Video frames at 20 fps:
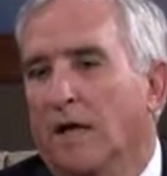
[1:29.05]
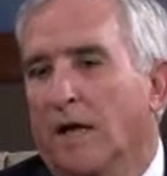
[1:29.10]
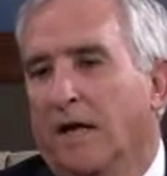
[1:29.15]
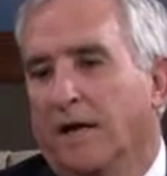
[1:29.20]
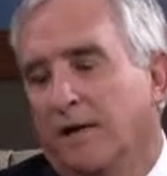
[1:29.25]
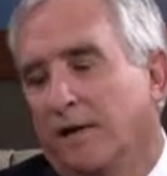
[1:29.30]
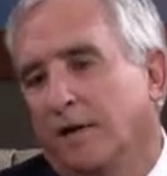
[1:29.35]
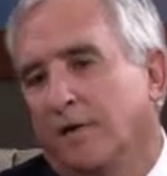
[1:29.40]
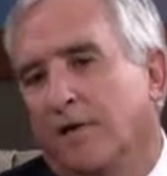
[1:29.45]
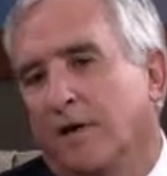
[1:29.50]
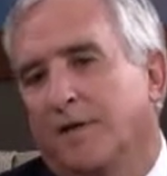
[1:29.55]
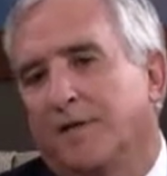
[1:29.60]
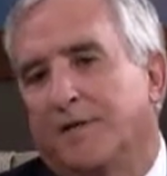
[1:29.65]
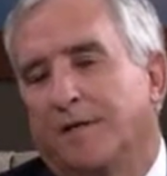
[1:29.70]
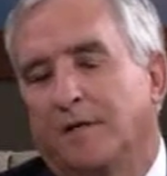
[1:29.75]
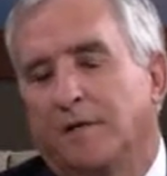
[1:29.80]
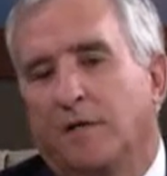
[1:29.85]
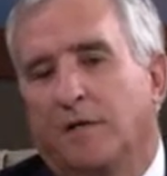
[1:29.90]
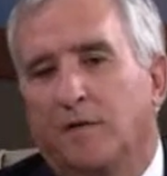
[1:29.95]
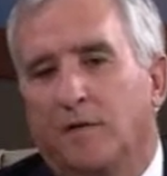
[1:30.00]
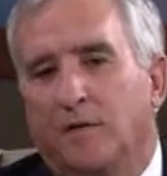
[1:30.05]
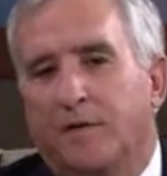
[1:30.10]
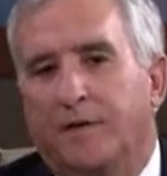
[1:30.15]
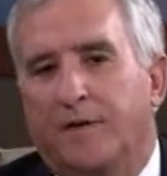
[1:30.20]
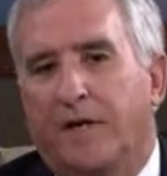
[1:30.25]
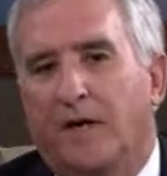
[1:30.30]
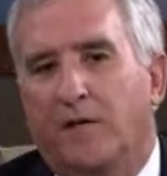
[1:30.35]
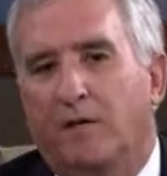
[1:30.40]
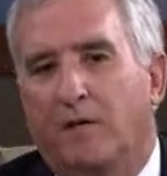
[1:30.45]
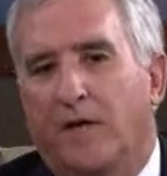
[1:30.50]
And interestingly, North
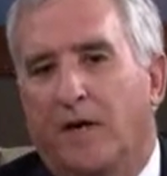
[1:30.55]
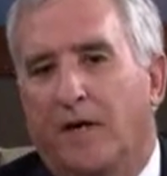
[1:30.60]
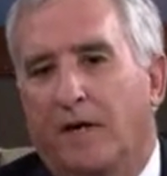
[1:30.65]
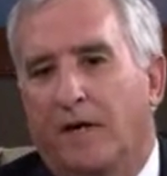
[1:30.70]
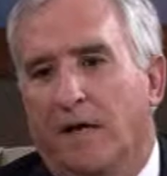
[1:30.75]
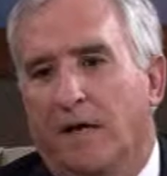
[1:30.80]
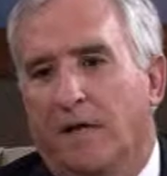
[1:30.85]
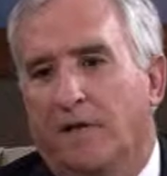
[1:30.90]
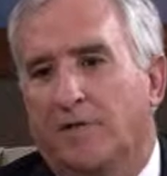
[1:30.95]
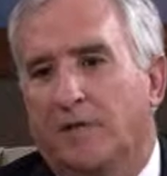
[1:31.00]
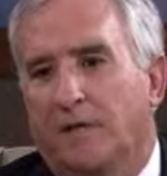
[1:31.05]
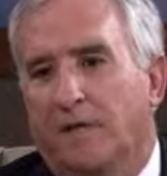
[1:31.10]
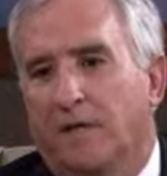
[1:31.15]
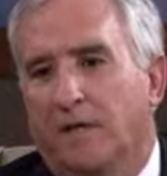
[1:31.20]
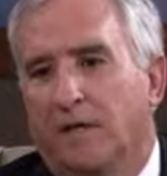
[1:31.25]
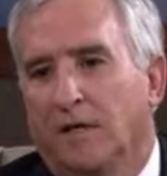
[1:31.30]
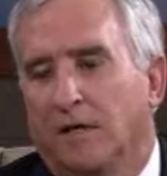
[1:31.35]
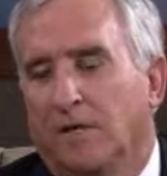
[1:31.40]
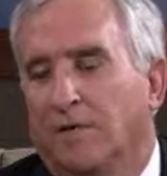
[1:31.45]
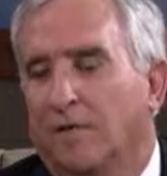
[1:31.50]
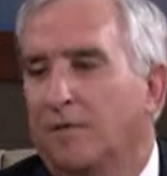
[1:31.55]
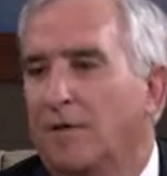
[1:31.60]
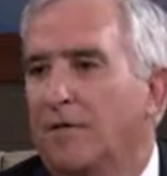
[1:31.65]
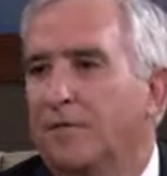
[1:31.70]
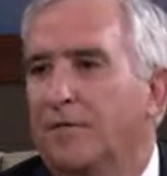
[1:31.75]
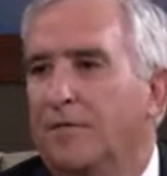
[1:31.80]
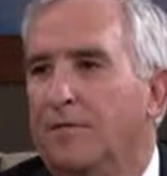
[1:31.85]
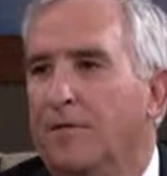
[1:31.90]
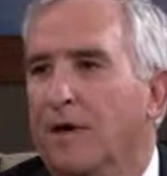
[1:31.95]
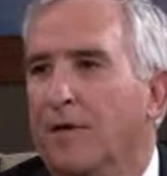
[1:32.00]
Carolina actually held a
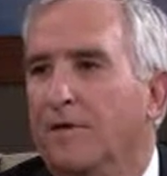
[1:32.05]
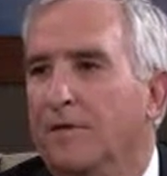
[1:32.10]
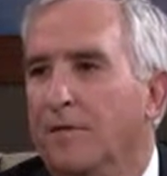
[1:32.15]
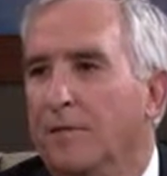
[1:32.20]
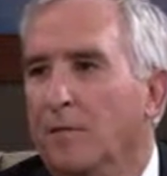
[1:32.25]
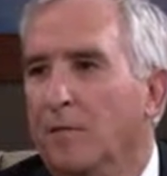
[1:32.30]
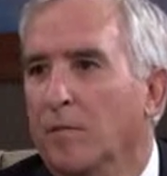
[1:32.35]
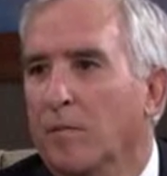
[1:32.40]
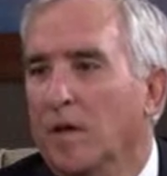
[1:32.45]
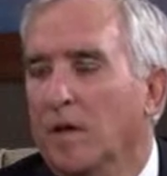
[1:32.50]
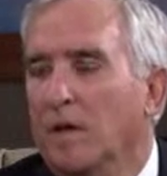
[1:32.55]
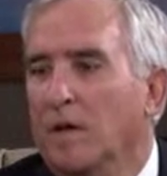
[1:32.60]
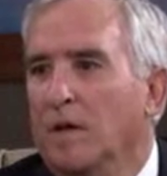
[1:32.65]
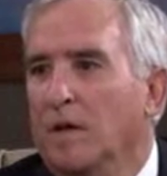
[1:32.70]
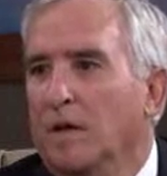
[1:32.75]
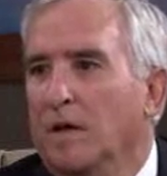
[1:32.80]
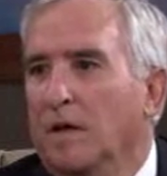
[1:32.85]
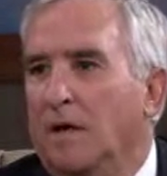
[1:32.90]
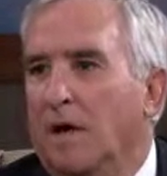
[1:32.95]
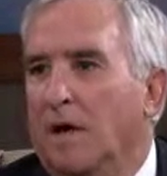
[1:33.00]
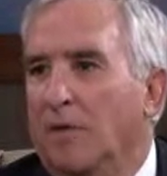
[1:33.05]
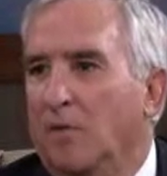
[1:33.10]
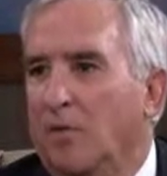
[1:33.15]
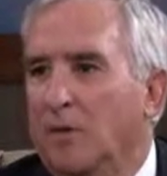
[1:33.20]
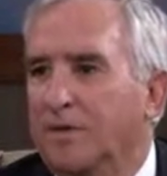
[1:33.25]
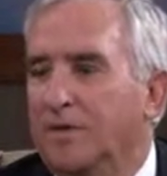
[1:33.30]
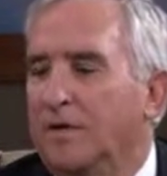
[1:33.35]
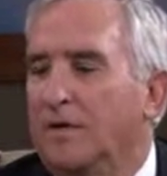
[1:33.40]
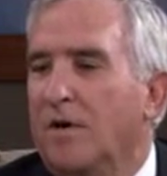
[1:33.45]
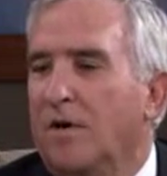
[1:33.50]
referendum on
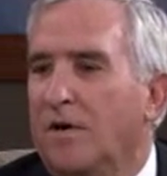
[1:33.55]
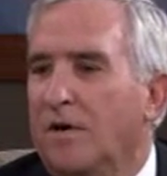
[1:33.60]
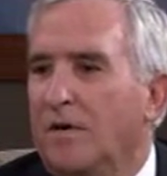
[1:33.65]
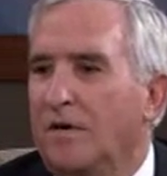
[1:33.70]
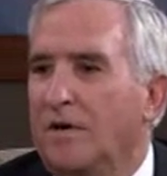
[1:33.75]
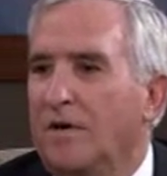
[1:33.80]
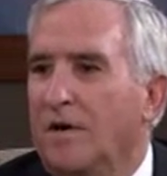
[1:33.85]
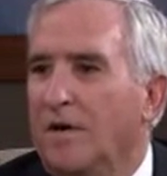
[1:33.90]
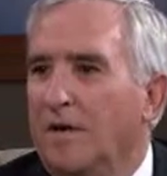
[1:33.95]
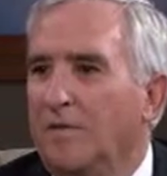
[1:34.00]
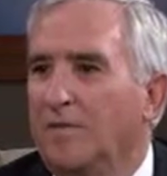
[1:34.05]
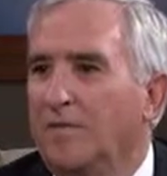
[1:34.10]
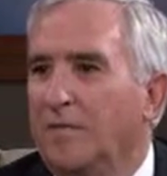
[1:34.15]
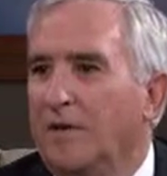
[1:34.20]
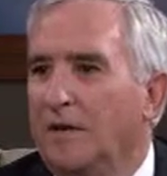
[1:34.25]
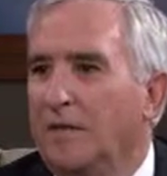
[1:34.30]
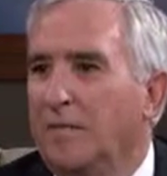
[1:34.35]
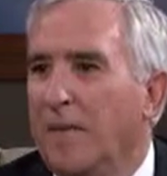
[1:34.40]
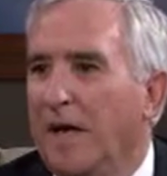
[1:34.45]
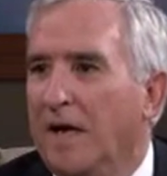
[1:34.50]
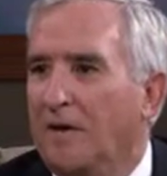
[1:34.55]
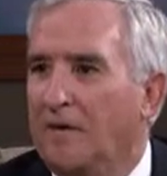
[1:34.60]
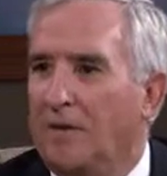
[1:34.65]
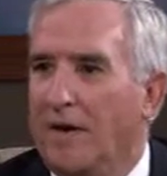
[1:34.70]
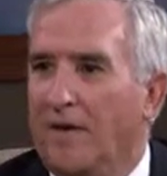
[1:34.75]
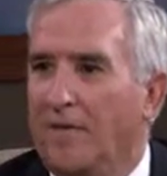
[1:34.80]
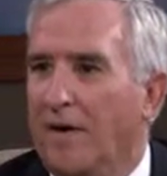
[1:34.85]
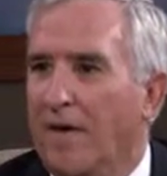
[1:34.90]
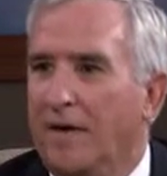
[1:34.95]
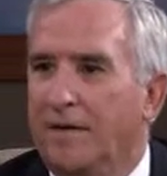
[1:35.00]
what to call the conflict back
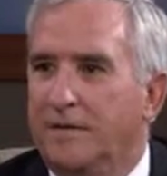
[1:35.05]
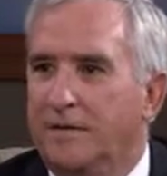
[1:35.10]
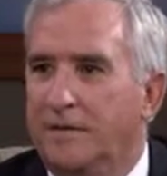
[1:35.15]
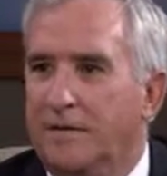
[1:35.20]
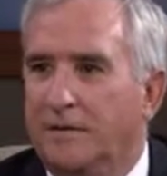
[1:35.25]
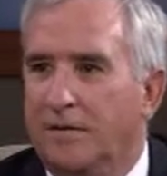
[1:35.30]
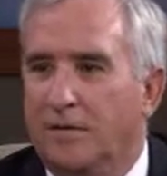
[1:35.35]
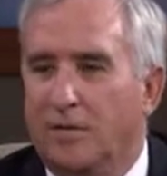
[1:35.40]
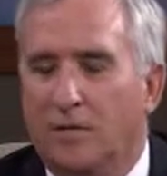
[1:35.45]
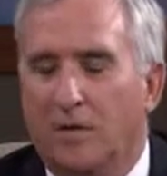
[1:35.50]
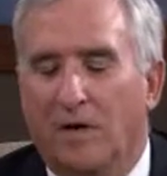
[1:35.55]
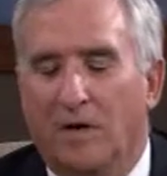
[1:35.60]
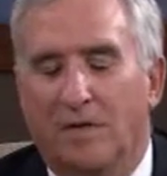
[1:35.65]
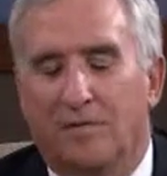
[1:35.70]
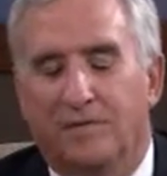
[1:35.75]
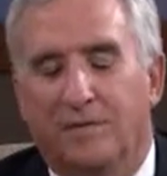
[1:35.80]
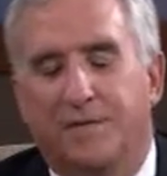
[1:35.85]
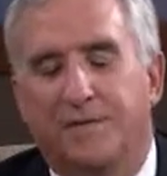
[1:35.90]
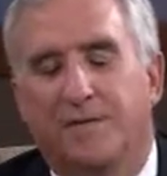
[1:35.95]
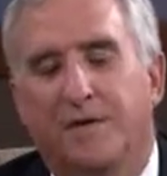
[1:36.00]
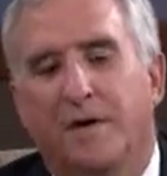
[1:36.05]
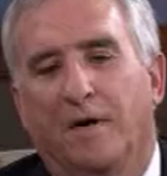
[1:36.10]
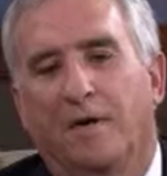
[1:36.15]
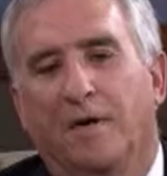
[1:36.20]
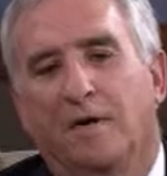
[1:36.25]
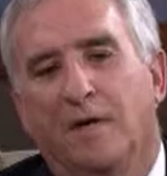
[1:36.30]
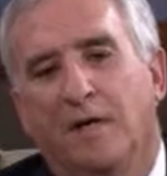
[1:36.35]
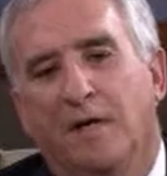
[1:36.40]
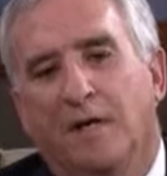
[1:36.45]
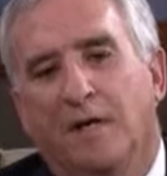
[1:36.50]
around 1912 or so.